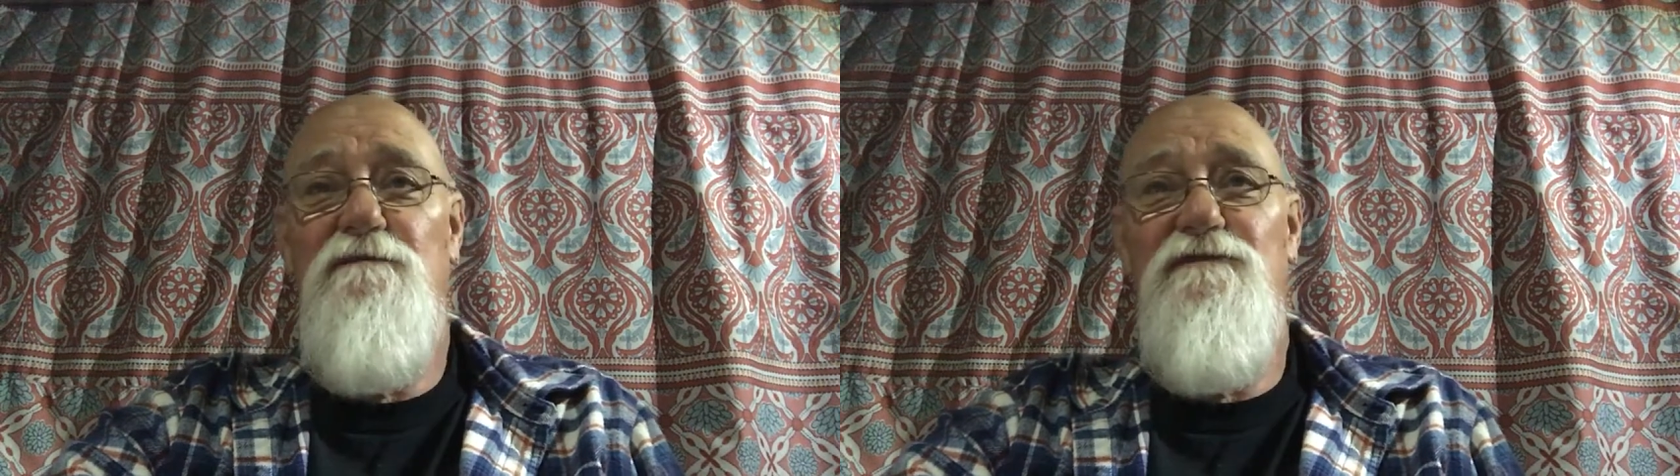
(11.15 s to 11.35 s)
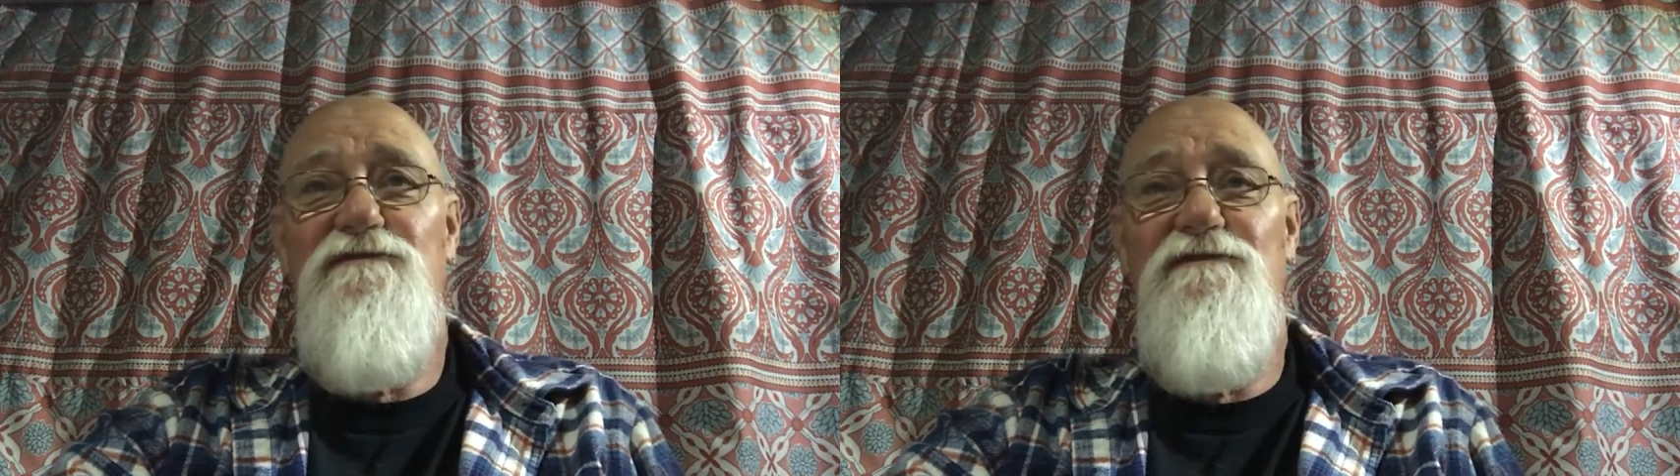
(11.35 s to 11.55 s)

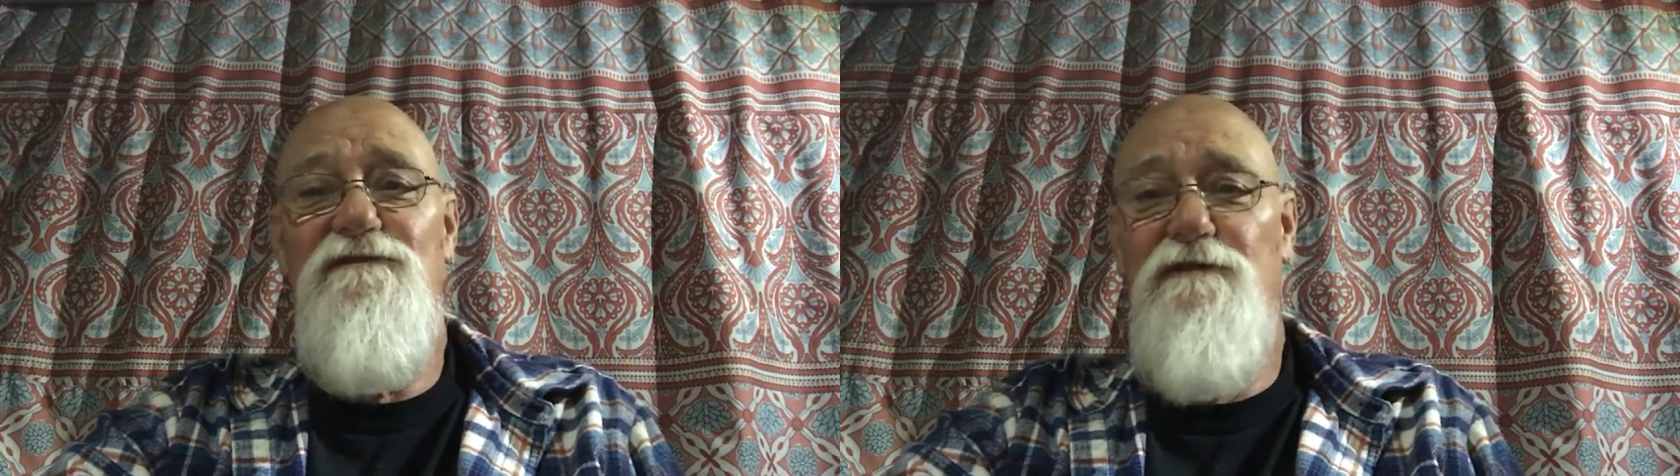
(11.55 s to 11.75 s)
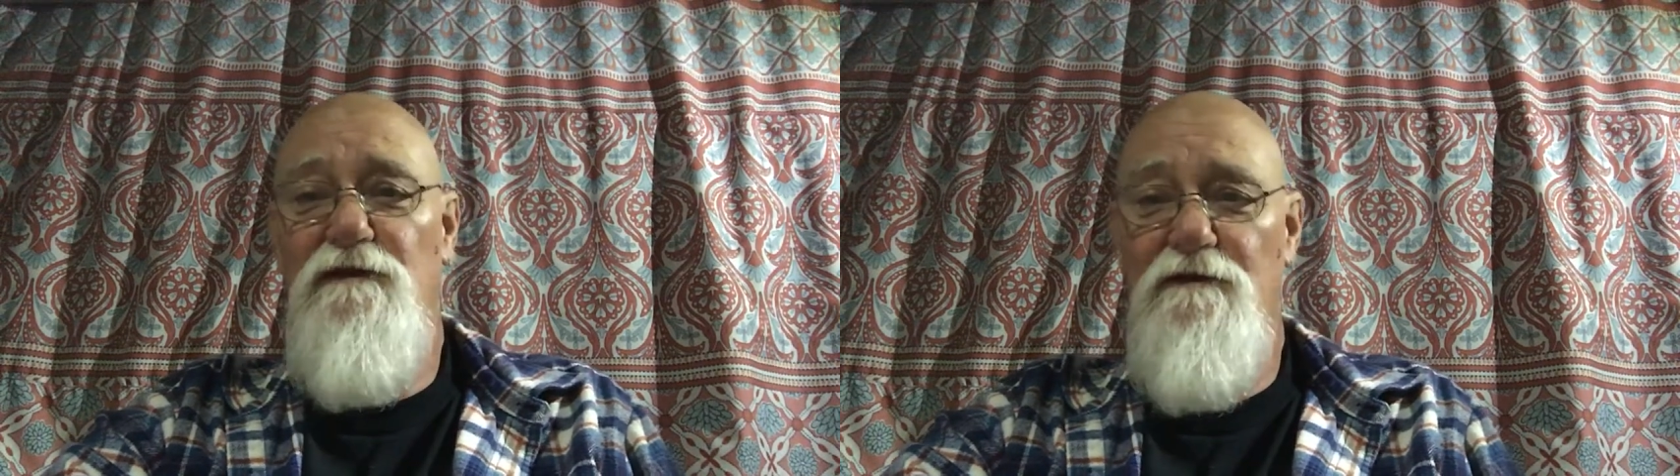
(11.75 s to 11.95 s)
but
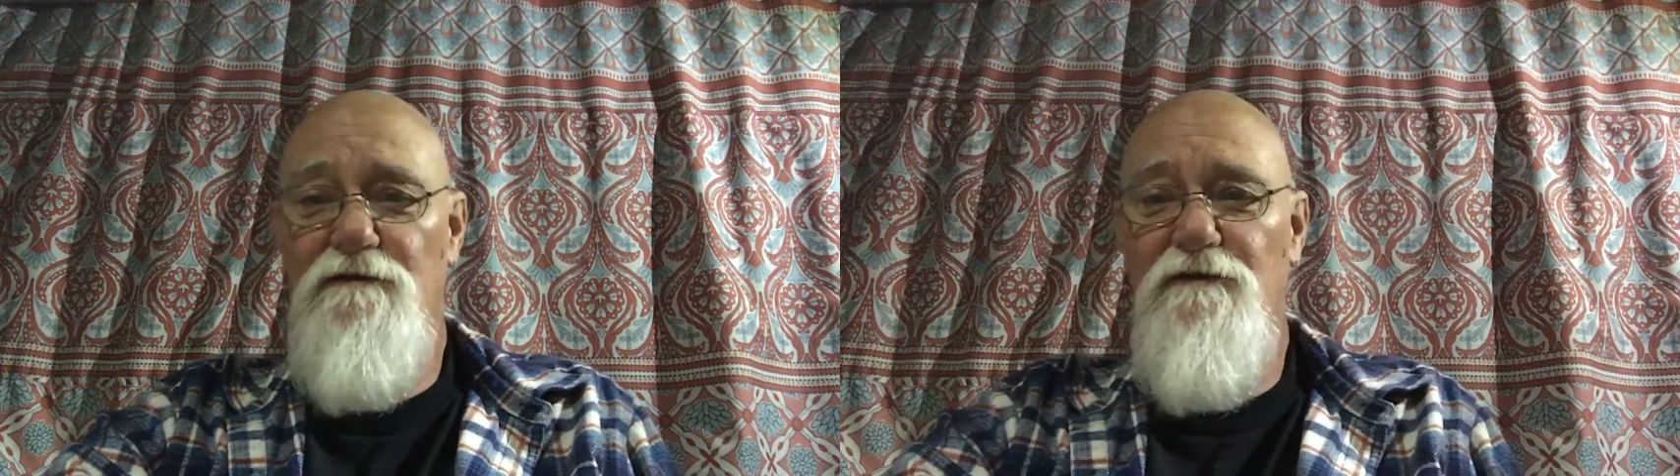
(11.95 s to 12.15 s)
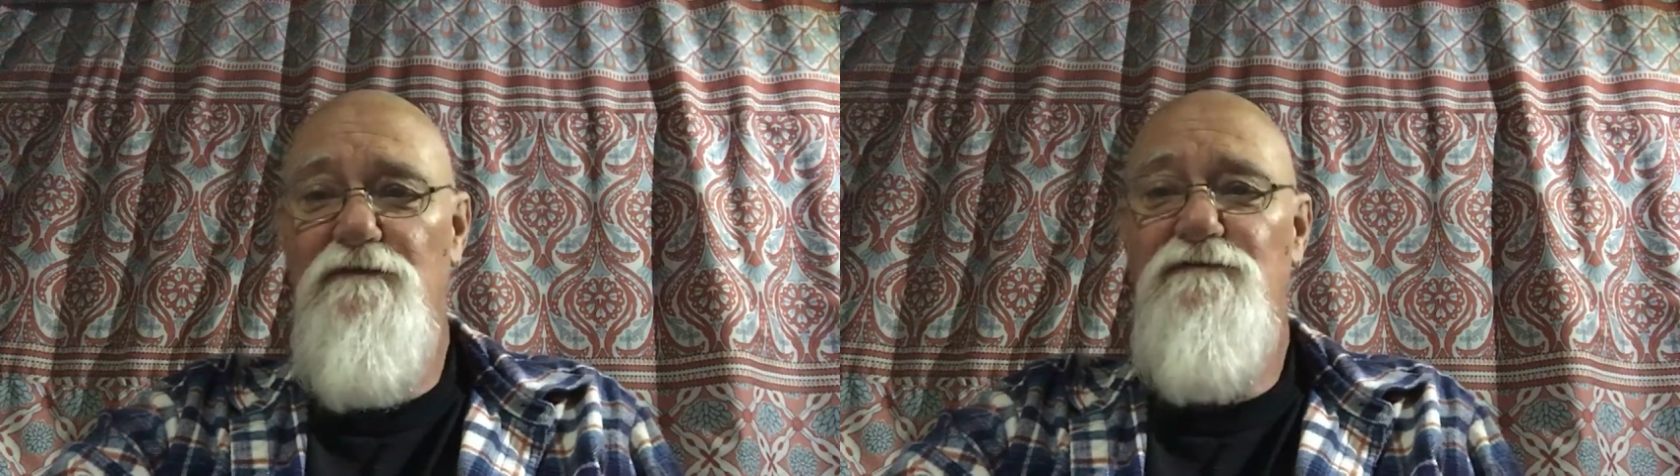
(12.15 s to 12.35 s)
she's sitting
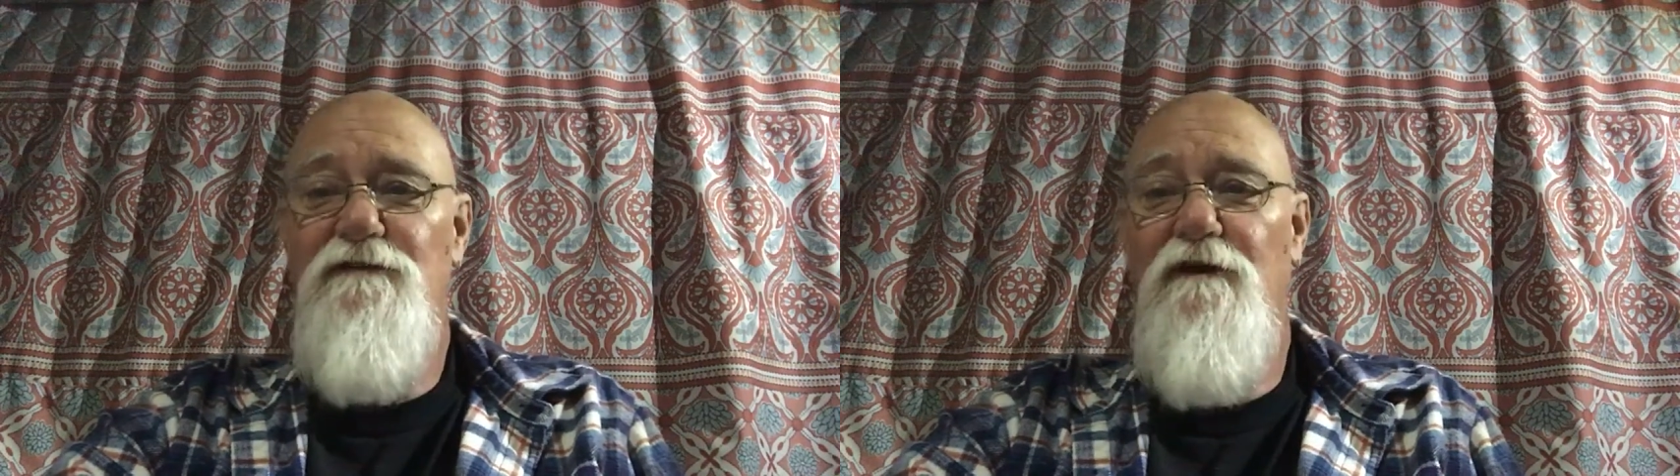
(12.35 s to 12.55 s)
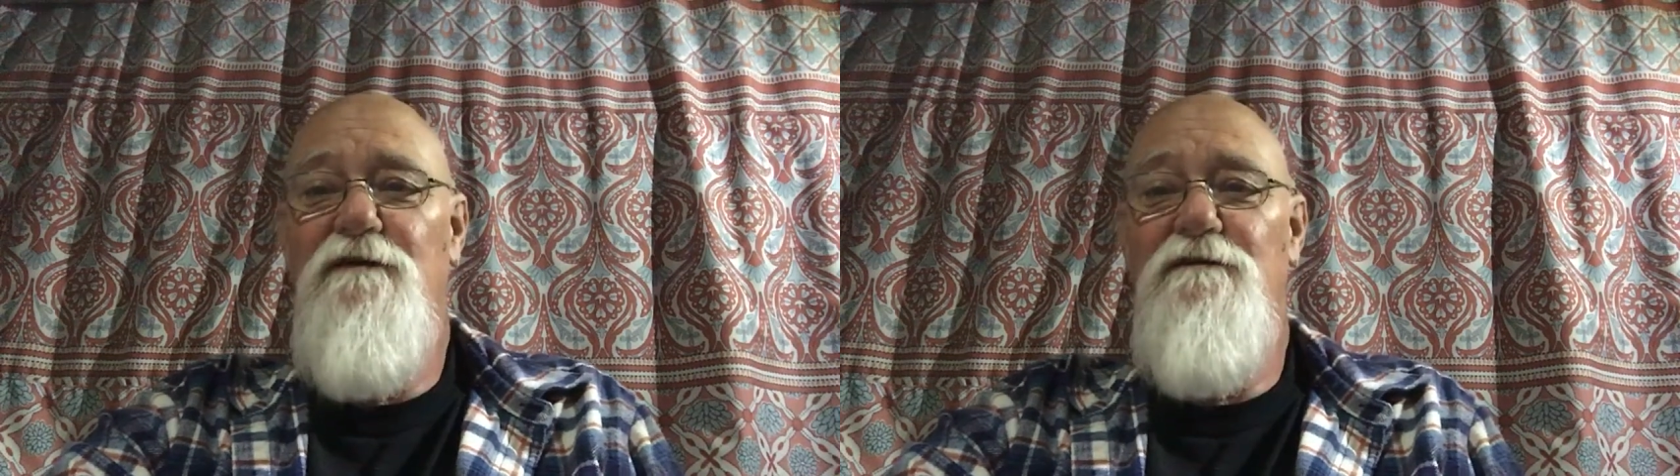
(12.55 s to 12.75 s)
at the other
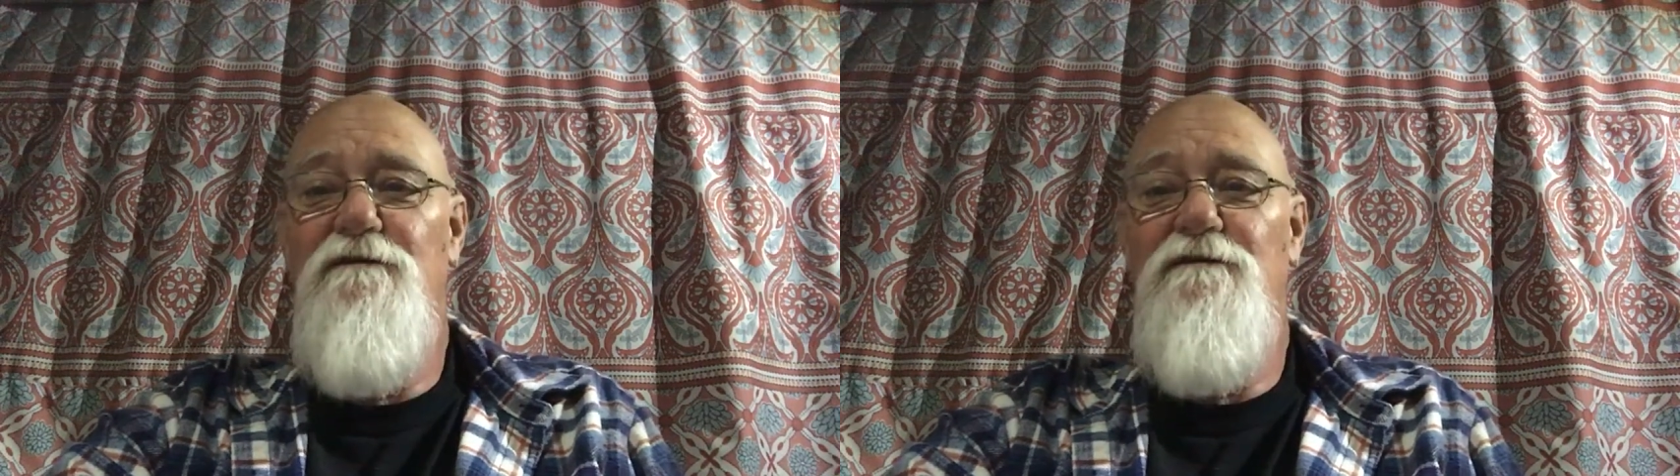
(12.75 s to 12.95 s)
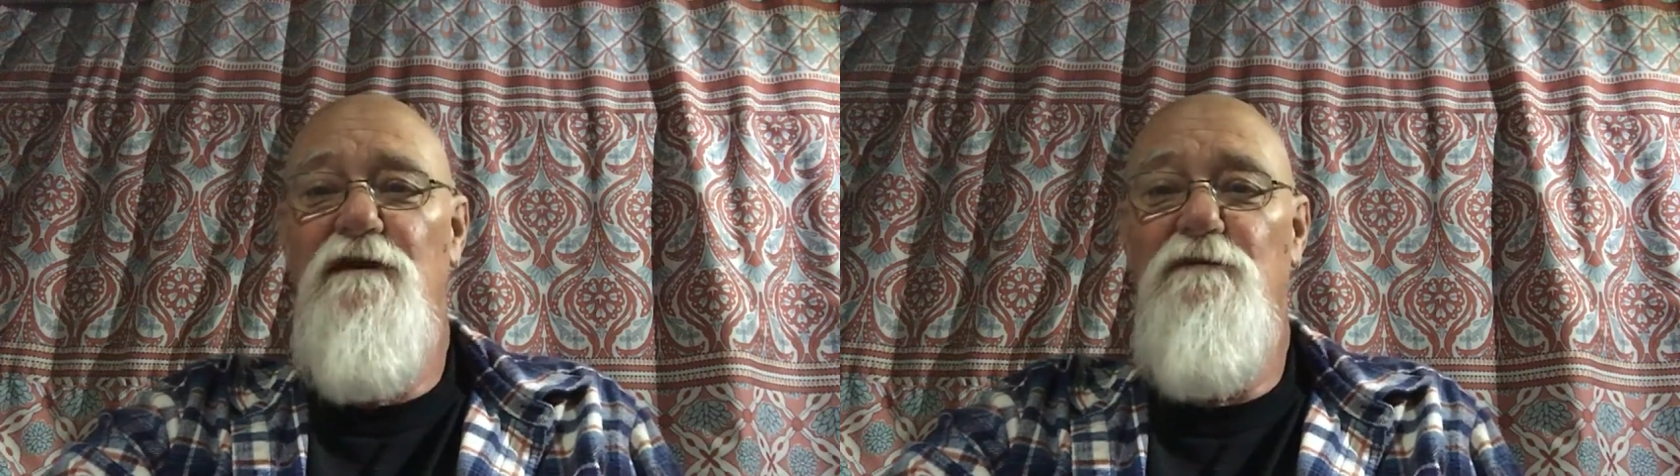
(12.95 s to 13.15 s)
side of
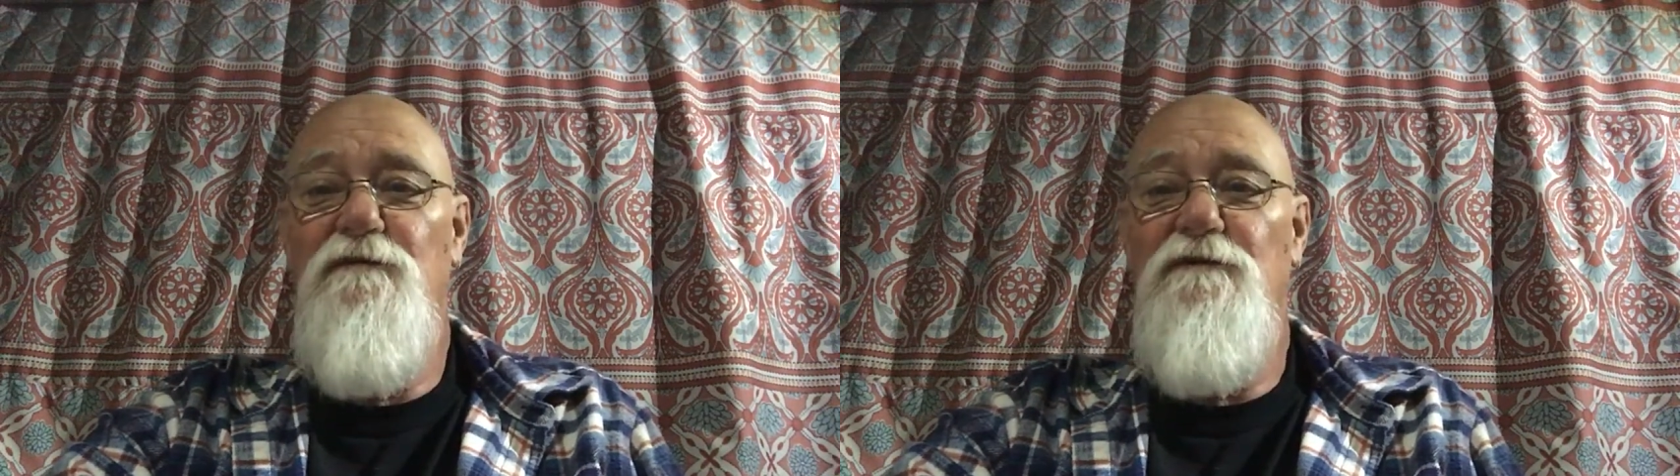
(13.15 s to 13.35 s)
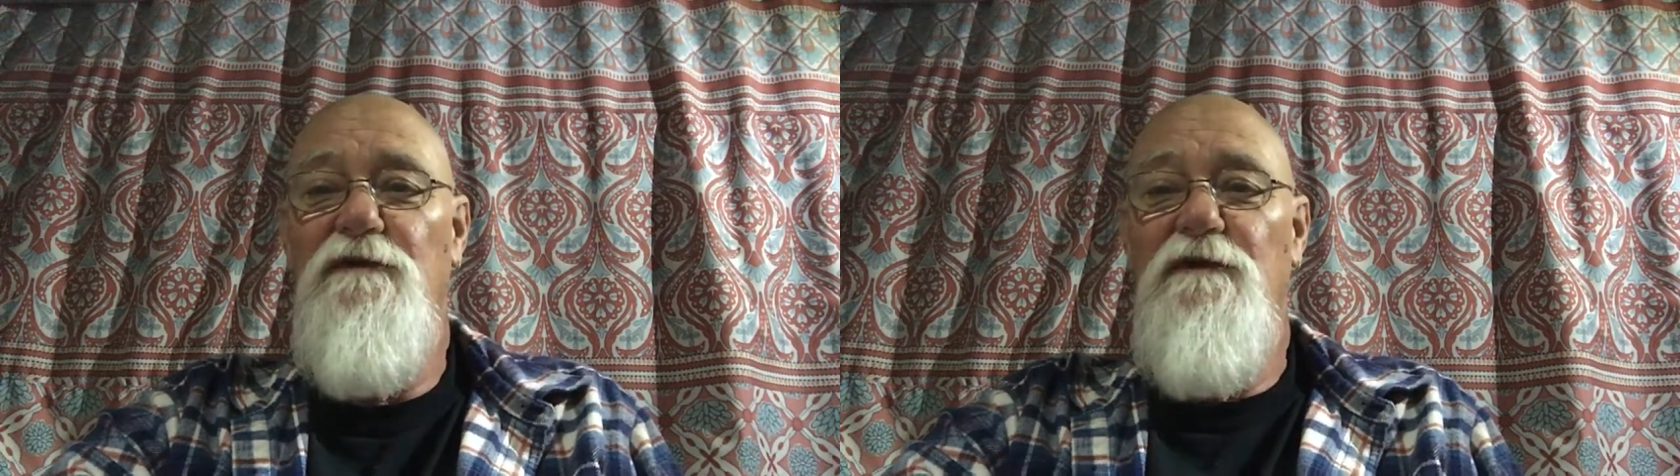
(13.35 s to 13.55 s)
the
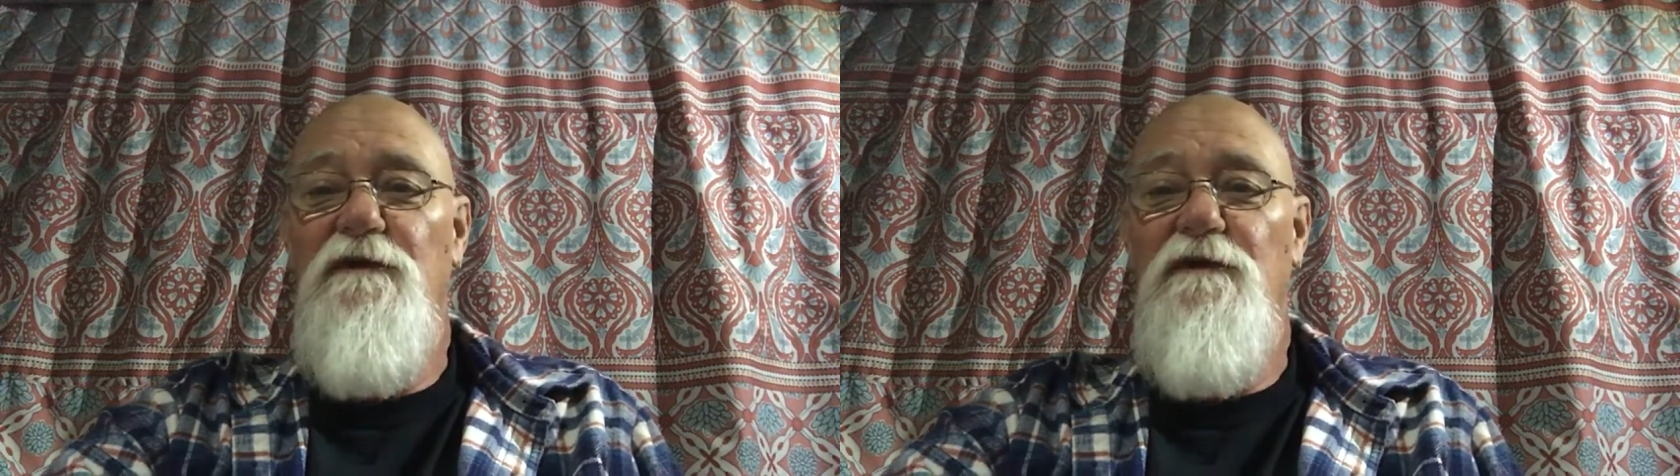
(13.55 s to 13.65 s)
table.